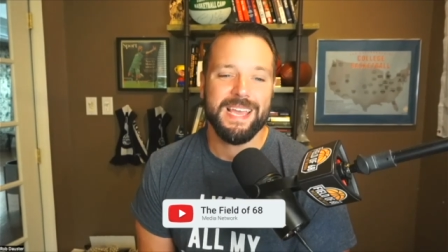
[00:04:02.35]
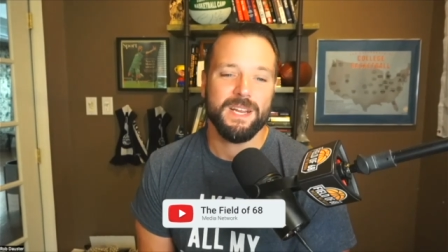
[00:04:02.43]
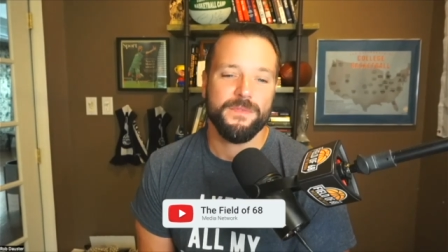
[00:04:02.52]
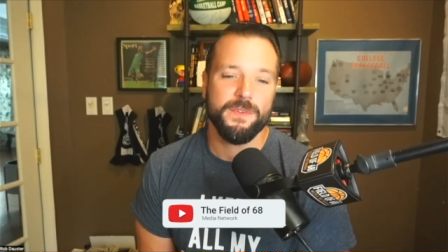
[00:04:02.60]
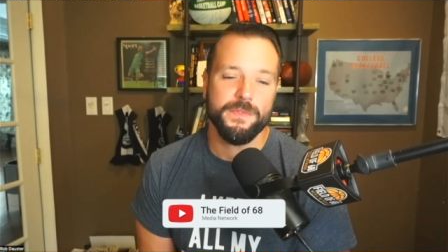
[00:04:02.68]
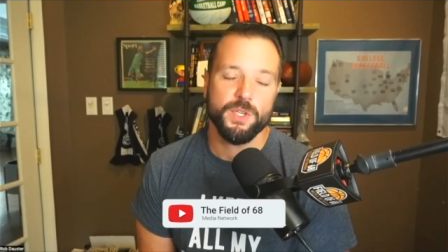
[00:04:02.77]
If
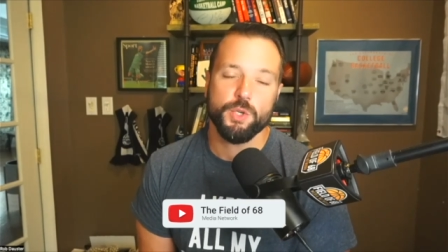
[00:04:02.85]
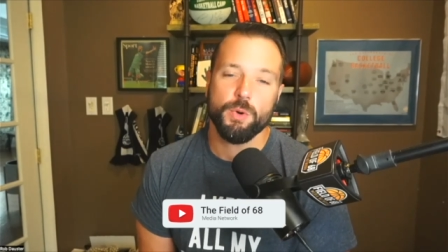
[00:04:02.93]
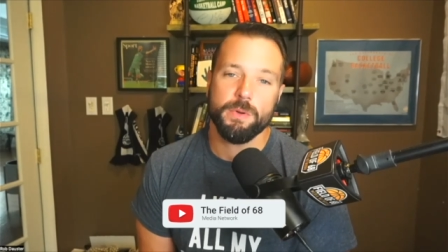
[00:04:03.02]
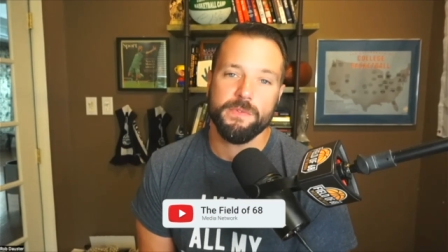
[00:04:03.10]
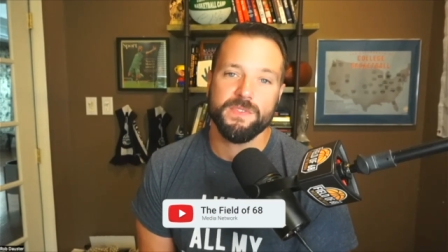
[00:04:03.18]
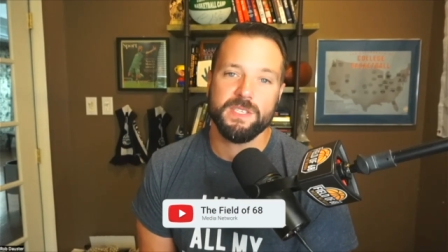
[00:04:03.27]
you've enjoyed
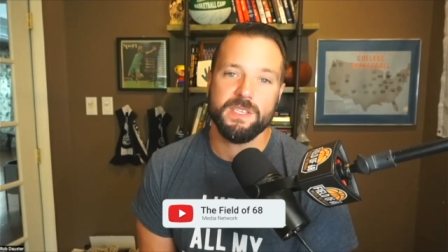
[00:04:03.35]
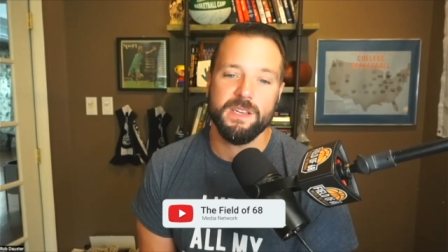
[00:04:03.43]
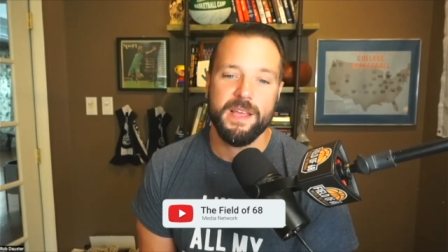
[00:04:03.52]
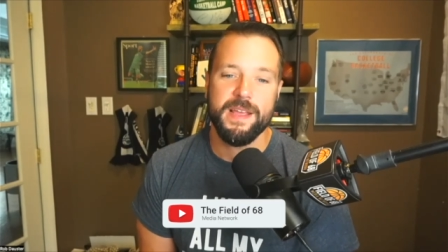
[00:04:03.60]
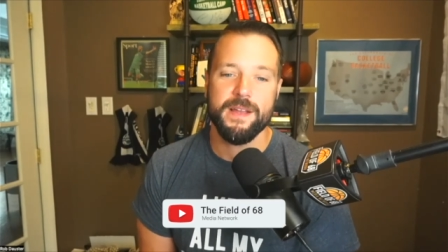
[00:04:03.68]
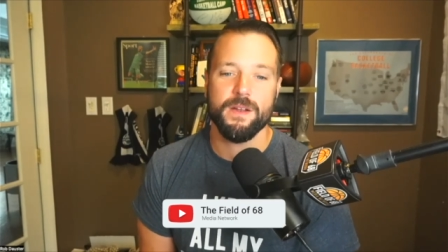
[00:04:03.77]
what you've seen
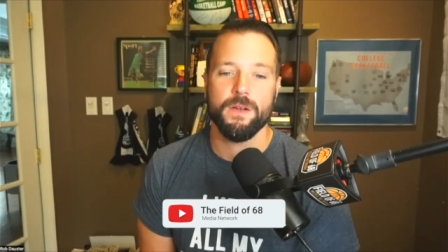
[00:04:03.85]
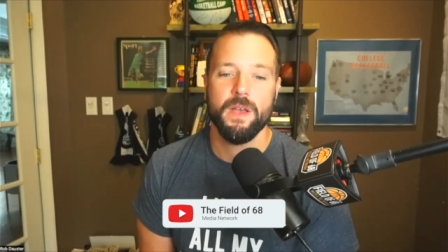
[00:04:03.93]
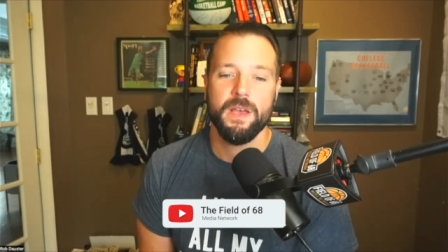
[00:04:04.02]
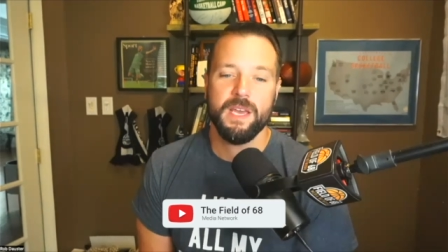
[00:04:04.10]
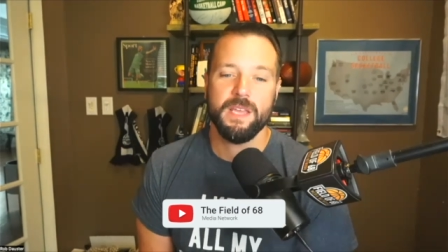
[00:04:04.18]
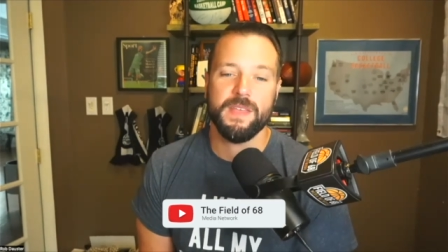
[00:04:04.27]
here,
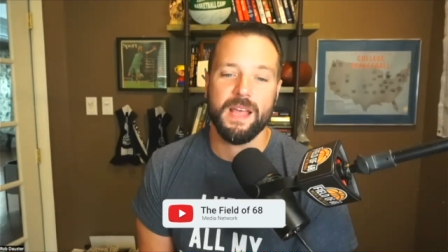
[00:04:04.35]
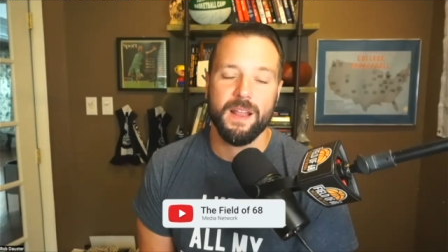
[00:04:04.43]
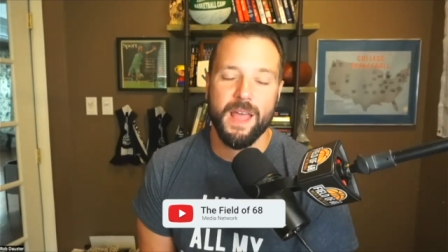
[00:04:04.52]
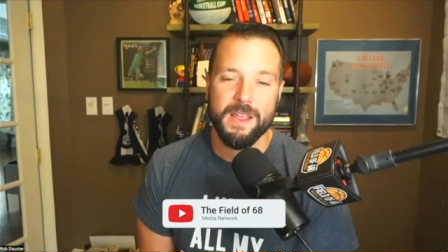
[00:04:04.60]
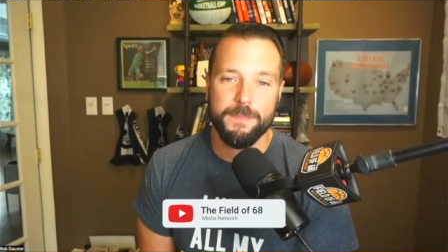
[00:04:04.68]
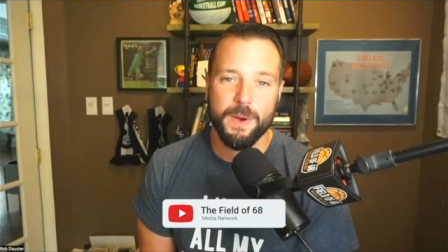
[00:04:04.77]
hit that
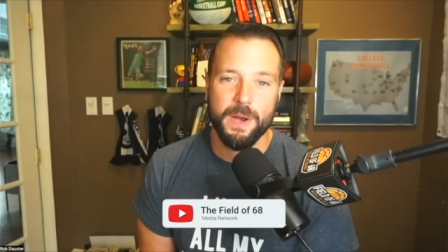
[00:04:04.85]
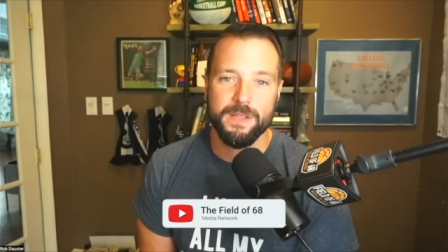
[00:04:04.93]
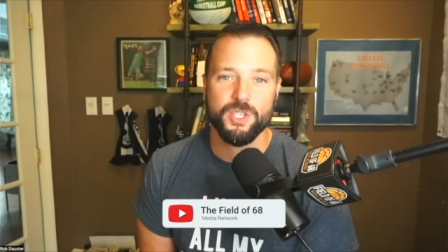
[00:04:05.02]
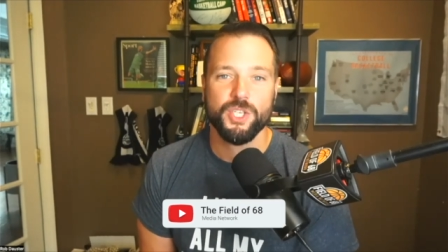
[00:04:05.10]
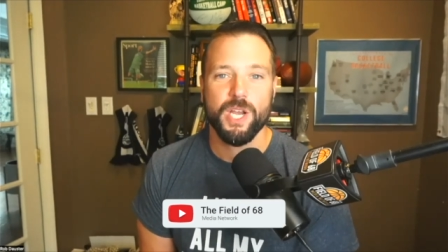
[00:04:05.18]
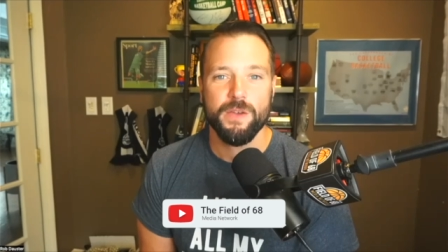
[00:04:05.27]
like button,
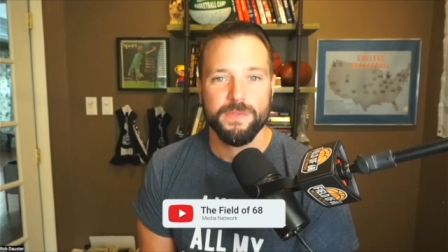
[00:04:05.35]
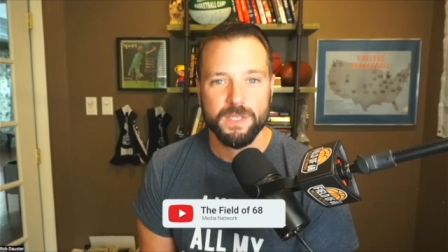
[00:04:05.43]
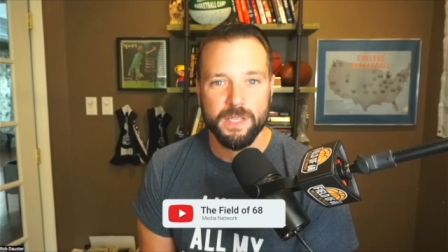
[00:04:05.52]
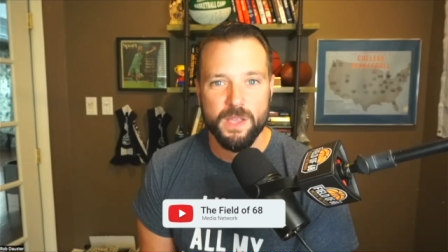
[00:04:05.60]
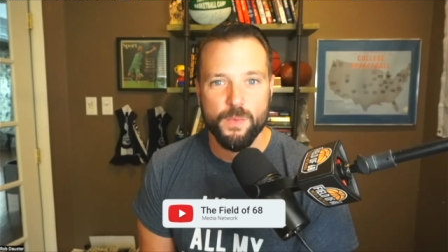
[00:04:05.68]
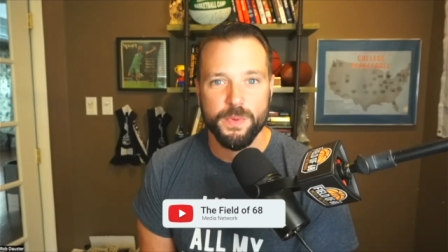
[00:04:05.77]
share this
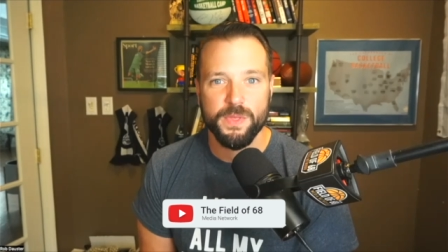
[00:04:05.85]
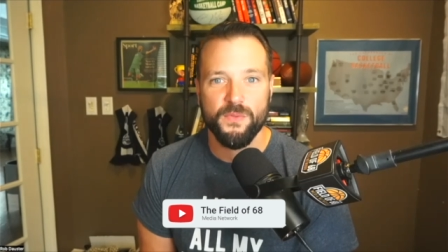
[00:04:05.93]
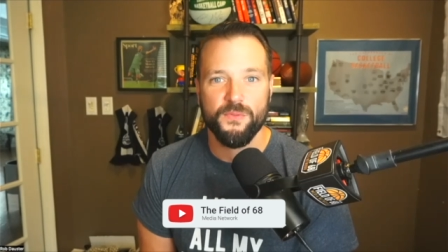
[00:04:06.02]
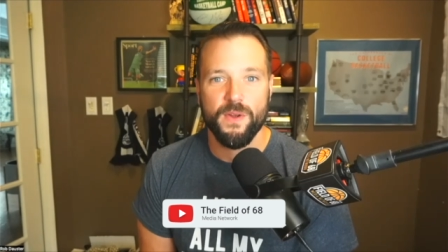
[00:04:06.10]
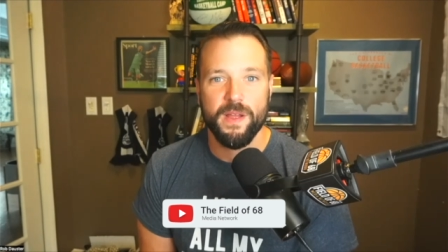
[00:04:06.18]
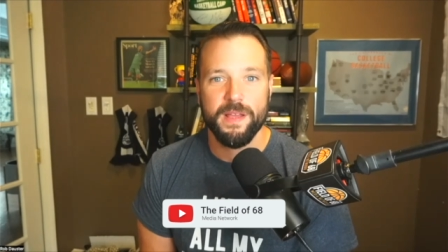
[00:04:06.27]
link with your
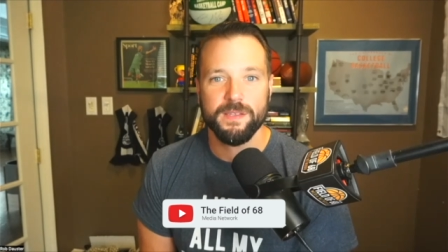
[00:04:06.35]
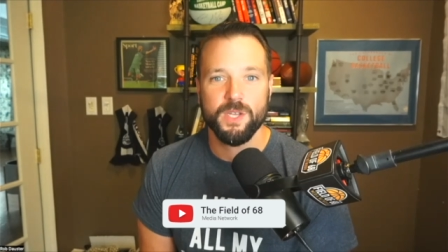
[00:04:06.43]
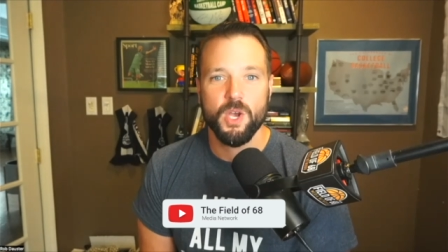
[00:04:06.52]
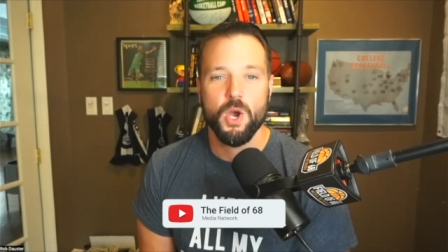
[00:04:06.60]
friends,